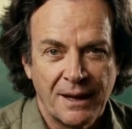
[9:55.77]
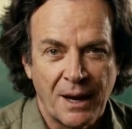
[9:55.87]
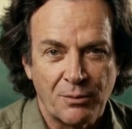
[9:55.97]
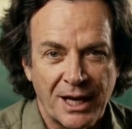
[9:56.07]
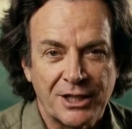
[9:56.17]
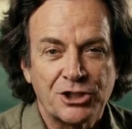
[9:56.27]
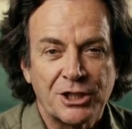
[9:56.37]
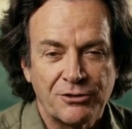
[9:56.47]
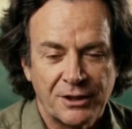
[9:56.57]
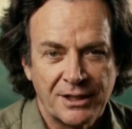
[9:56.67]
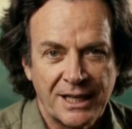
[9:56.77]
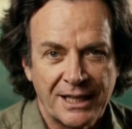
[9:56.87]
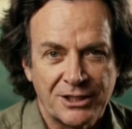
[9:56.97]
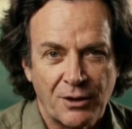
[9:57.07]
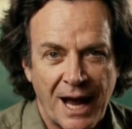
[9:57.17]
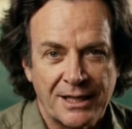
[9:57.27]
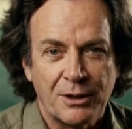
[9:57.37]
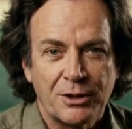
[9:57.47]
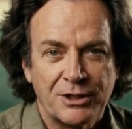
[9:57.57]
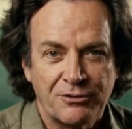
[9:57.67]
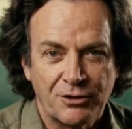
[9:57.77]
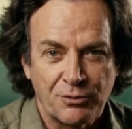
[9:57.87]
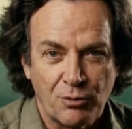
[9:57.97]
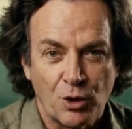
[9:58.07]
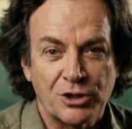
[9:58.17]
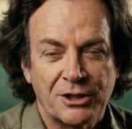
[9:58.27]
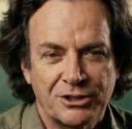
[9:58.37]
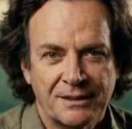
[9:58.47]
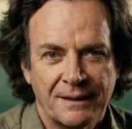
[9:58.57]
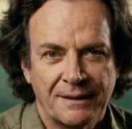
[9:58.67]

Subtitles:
arranged differently, interacting with different forces.